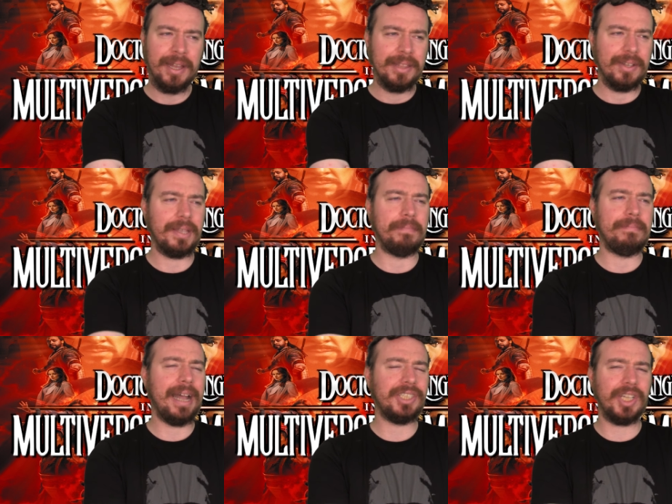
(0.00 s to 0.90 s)
There's a
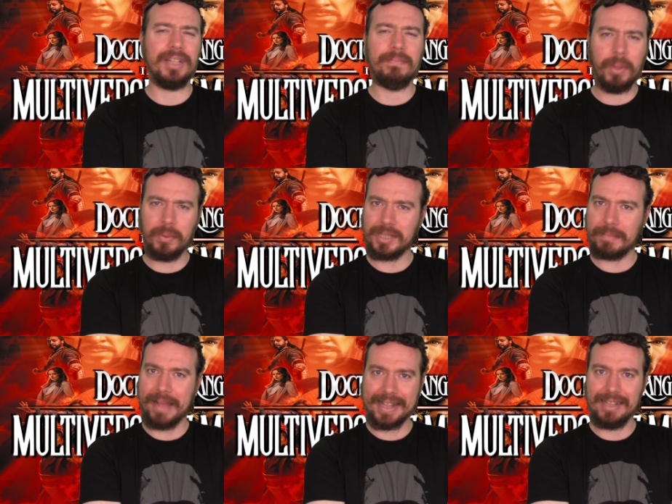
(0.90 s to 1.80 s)
magical
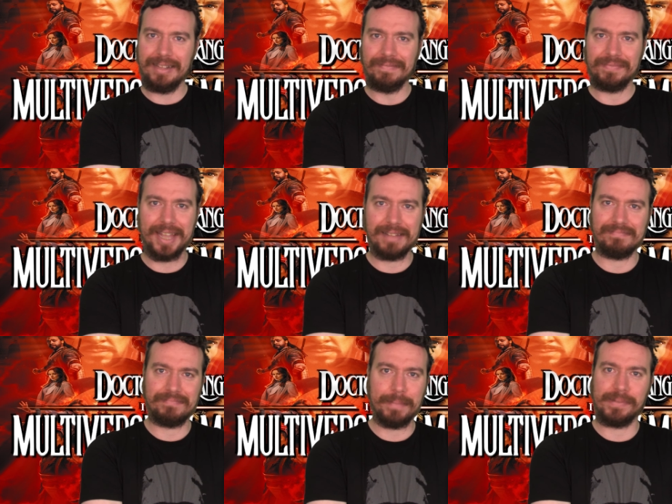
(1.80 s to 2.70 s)
music battle
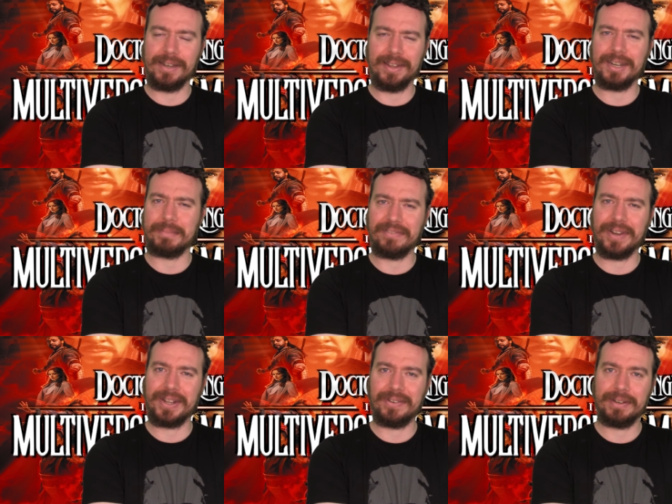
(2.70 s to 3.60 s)
that people online are being
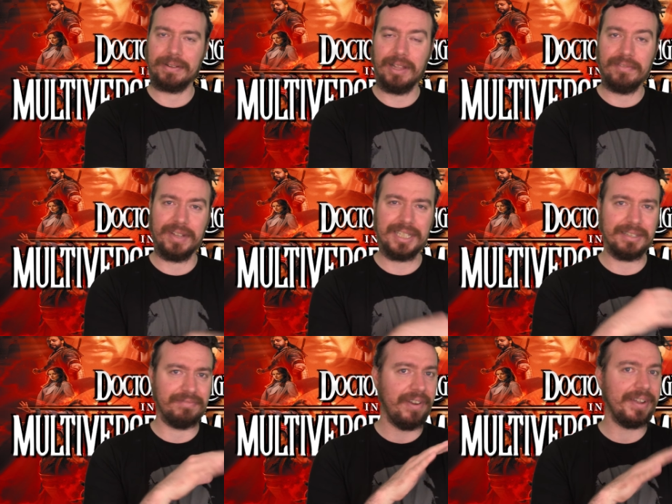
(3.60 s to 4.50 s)
very critical of. It's
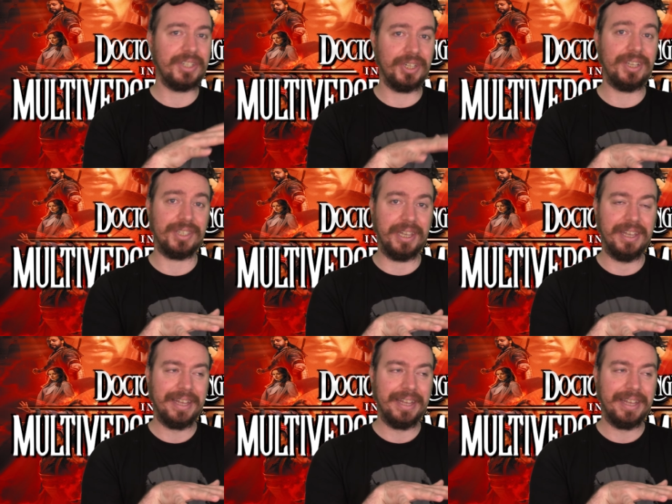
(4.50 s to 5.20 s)
very cheesy.